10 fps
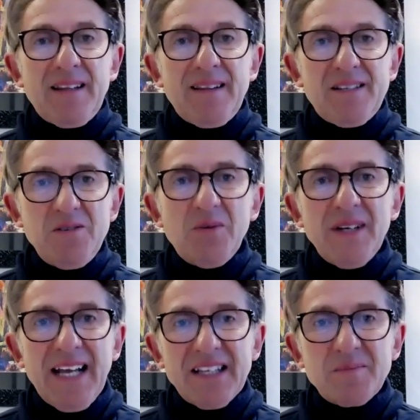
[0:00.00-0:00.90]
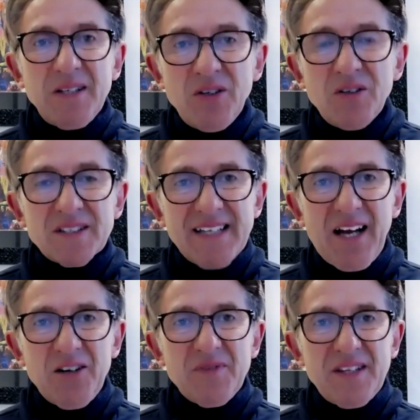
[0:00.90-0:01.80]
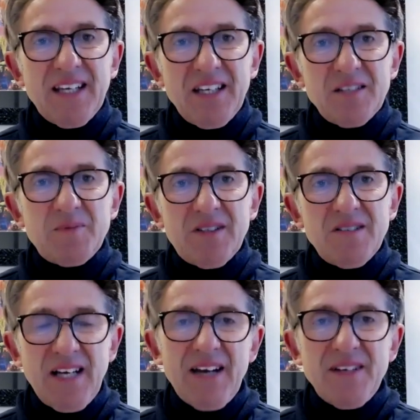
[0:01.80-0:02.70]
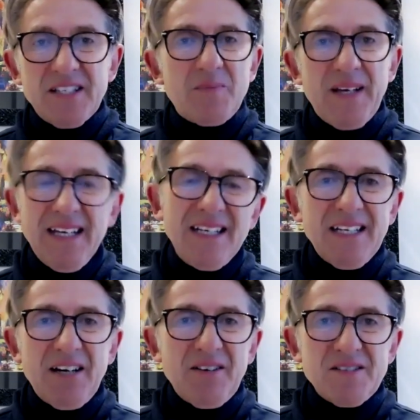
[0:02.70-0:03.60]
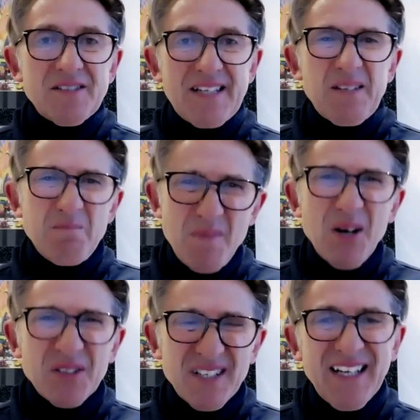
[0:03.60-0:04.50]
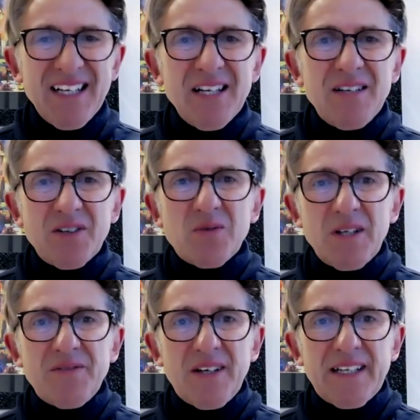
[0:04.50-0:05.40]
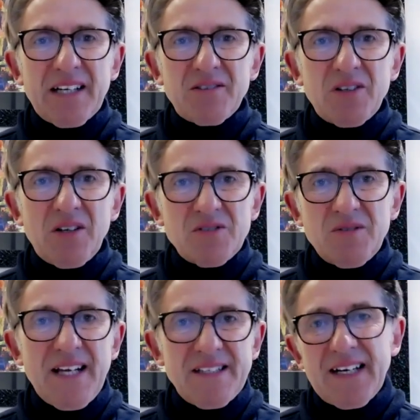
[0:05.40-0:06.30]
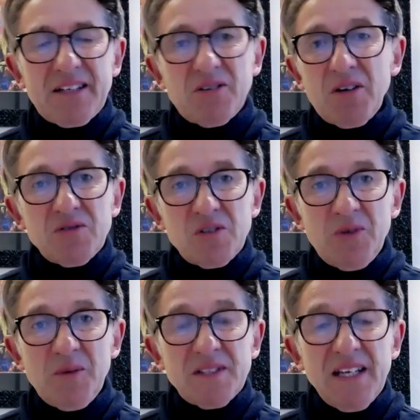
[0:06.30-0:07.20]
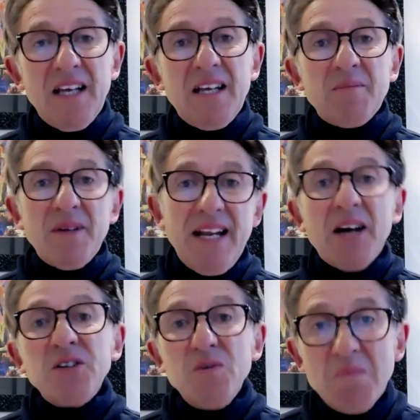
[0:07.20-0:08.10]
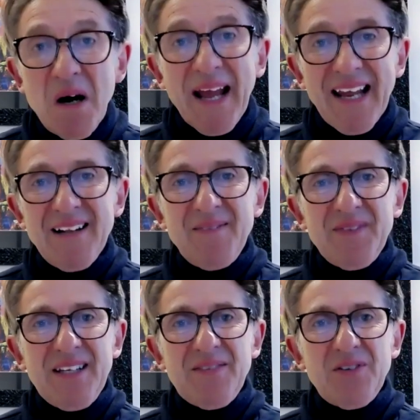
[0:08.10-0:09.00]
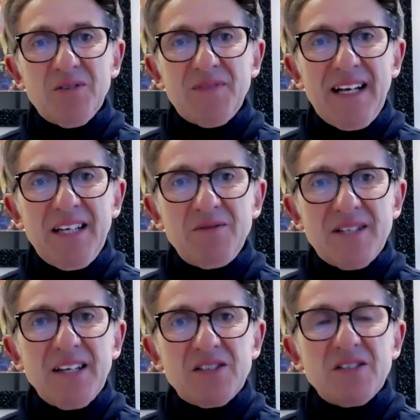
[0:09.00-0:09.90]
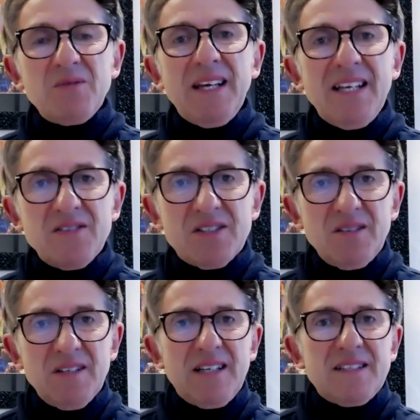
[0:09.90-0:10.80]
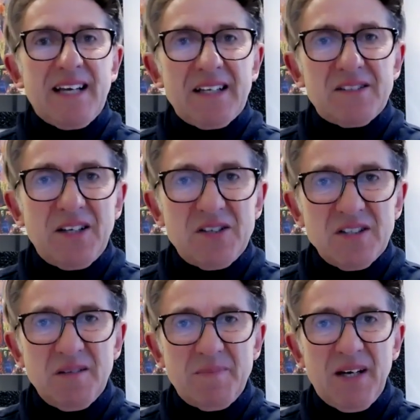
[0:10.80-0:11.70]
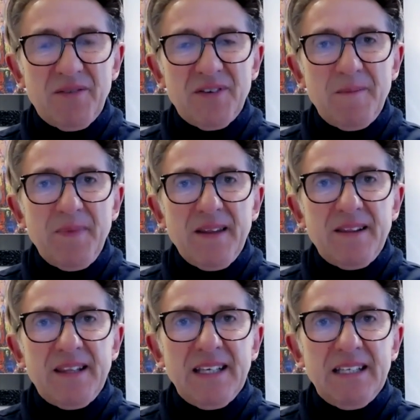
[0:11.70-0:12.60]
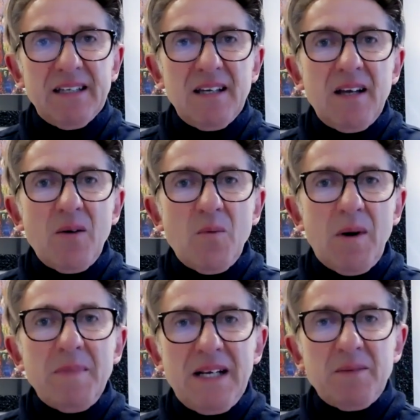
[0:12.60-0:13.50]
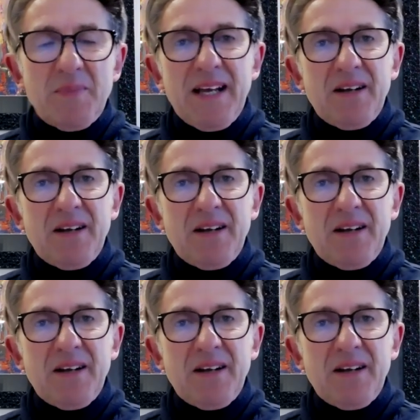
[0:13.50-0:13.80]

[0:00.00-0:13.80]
It's not really had to be looked at over the years because you haven't had to pay any inheritance tax, mostly for qualifying agricultural land and agricultural property. But now you might, if your value takes you into taxation above the £1 million